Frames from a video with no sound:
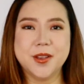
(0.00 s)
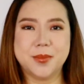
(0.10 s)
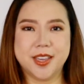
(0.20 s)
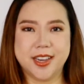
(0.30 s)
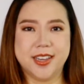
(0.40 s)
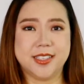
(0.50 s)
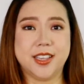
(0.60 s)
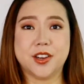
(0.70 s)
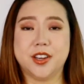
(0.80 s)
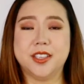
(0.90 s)
because
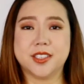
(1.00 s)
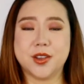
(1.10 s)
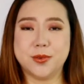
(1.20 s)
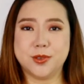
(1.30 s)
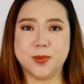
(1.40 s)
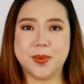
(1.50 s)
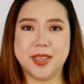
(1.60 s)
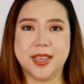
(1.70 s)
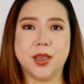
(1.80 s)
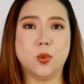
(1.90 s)
there is going to be a